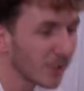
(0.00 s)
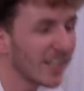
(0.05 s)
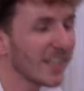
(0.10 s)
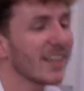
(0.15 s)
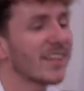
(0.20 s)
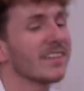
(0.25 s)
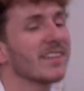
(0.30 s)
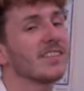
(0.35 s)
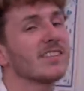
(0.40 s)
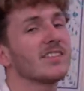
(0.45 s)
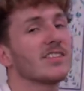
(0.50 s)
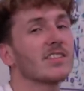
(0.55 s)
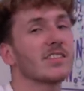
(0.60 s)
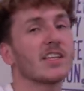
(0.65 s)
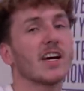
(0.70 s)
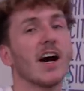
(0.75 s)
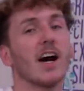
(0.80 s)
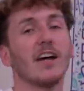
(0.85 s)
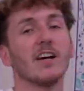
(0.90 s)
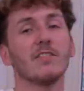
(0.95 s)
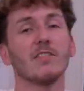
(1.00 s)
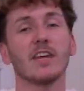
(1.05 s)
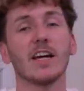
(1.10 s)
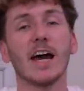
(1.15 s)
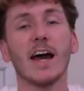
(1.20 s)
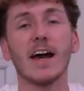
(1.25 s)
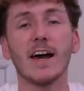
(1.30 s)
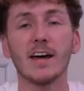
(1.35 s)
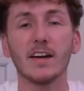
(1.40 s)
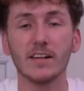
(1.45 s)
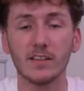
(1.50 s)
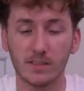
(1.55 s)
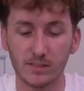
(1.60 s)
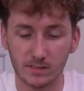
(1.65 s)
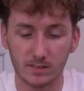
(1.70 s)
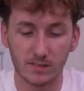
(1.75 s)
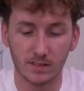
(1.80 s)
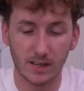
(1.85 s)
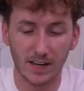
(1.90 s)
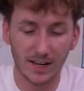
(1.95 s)
yeah, this is kind of an ad,
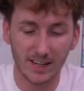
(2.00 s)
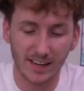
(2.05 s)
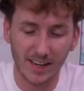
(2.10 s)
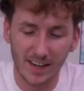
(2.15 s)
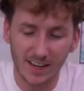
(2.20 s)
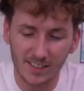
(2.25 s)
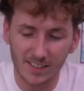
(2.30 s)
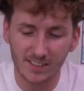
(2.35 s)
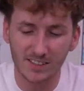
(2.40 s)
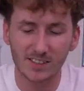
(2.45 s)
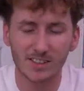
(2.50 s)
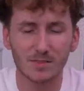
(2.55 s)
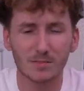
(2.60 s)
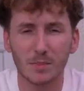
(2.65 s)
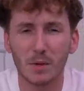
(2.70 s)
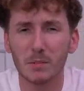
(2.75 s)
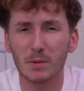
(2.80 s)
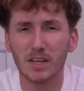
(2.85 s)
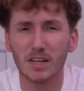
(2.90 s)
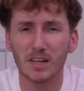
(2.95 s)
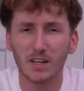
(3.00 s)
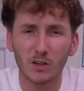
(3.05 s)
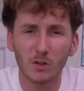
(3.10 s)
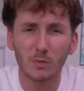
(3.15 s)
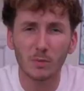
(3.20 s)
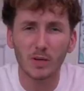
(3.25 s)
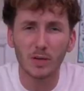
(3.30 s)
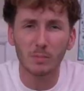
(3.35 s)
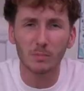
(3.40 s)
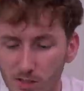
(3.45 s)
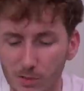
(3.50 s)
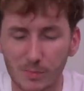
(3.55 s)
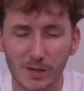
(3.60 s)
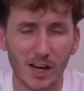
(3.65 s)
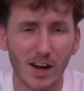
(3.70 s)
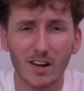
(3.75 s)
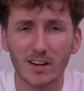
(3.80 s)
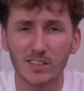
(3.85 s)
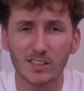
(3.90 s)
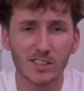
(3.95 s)
I guess, maybe a little bit. To be
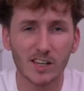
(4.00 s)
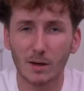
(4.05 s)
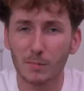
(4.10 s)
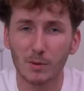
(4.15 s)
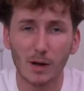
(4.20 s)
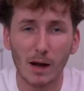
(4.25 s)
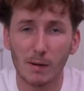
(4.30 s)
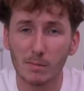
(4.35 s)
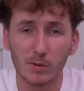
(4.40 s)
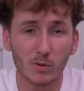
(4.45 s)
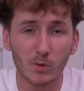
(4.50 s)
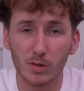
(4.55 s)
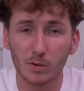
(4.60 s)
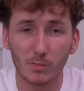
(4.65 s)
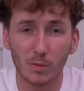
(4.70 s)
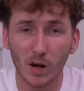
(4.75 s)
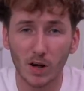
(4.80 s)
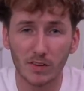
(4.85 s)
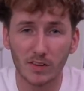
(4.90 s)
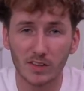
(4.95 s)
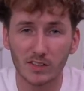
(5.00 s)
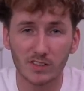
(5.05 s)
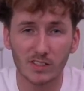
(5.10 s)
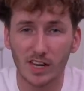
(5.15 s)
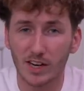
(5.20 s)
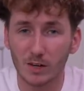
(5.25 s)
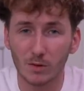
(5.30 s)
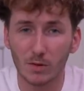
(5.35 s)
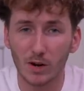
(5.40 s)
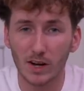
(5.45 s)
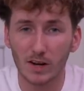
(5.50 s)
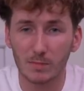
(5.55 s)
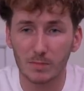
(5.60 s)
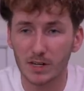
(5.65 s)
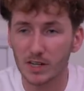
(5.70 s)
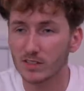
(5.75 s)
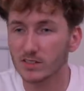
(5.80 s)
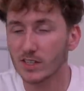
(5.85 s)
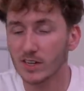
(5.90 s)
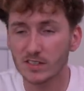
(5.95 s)
honest, I probably would have bought this anyway
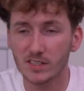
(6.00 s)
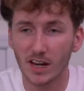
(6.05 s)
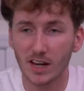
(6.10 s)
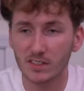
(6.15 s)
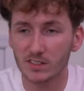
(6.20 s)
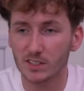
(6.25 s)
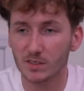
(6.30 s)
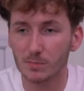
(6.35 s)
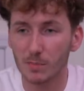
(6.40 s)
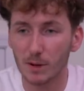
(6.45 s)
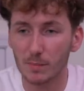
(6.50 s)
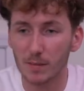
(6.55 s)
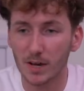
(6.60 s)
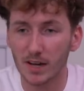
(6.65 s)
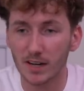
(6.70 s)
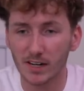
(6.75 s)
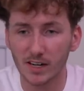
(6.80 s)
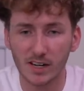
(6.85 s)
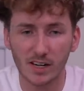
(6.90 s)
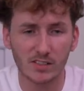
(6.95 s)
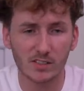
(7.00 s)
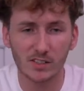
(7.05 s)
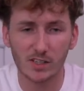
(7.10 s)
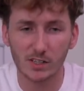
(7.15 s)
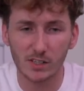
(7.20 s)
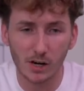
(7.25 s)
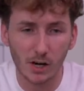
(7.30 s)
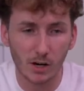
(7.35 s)
because I texted my man and I said,